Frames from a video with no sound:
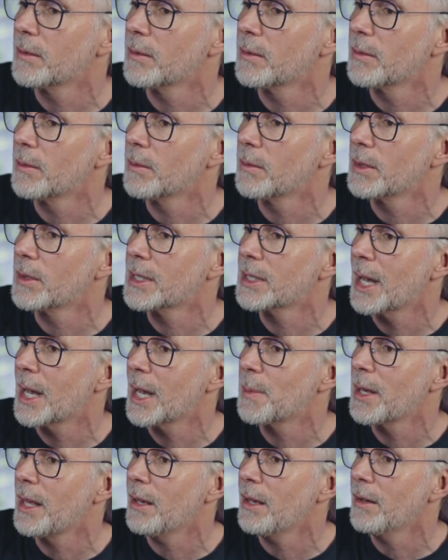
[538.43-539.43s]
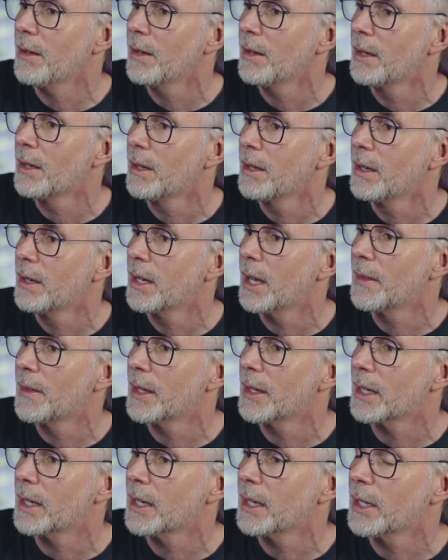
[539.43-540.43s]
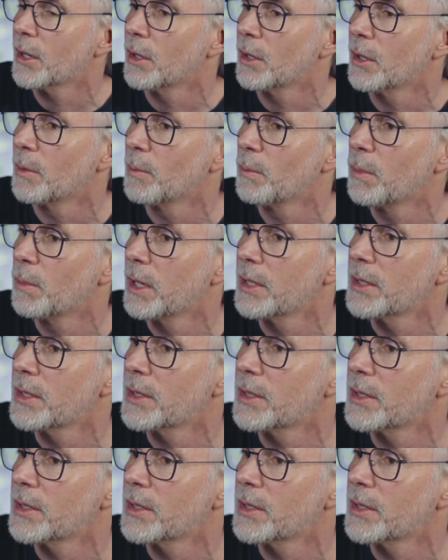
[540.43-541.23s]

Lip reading: tab here and then click on plus,